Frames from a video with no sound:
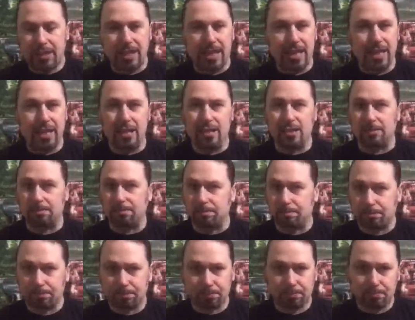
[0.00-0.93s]
It is
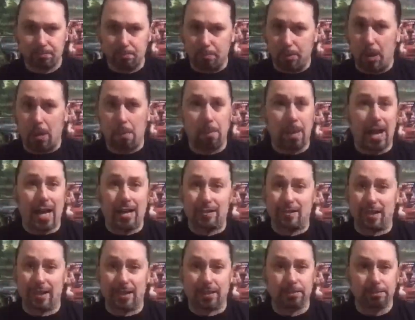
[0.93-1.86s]

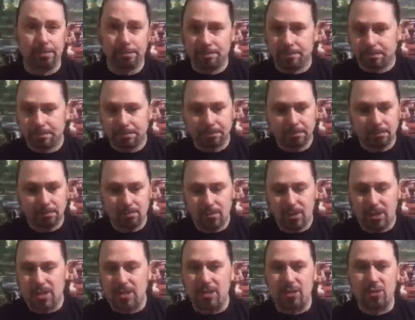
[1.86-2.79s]
bombastic.
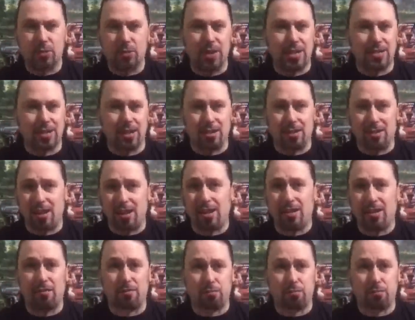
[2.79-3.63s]
This one has a lot of